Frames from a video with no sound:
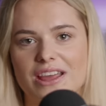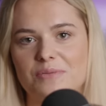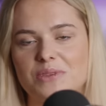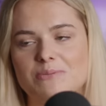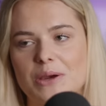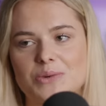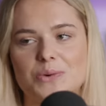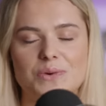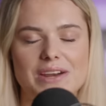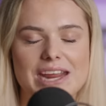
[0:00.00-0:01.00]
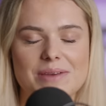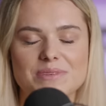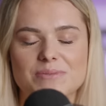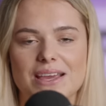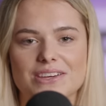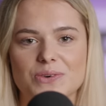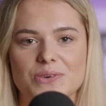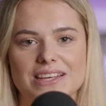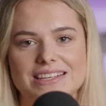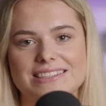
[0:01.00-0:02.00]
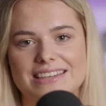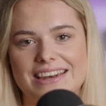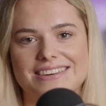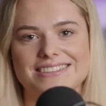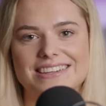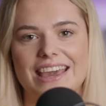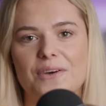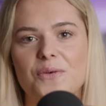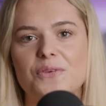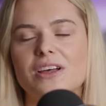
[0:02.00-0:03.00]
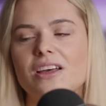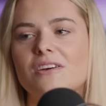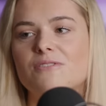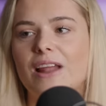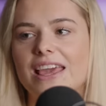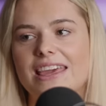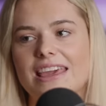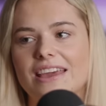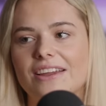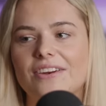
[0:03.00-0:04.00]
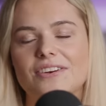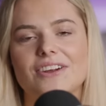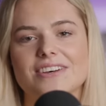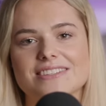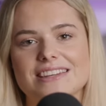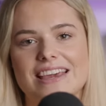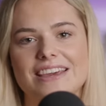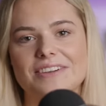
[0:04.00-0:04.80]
him with special cream to make sure that his skin doesn't get all flaky and nasty.